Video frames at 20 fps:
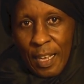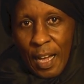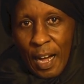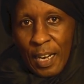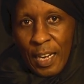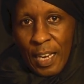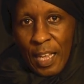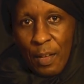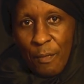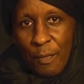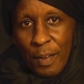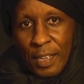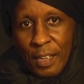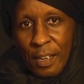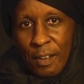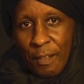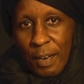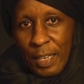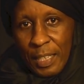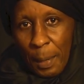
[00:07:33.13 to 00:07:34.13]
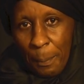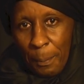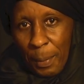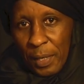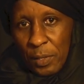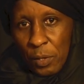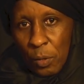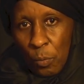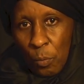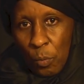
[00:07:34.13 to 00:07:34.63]
an even greater
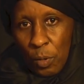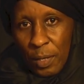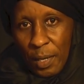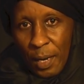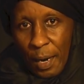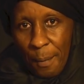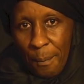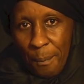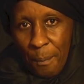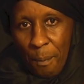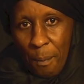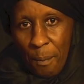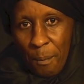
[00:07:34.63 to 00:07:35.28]
person would come.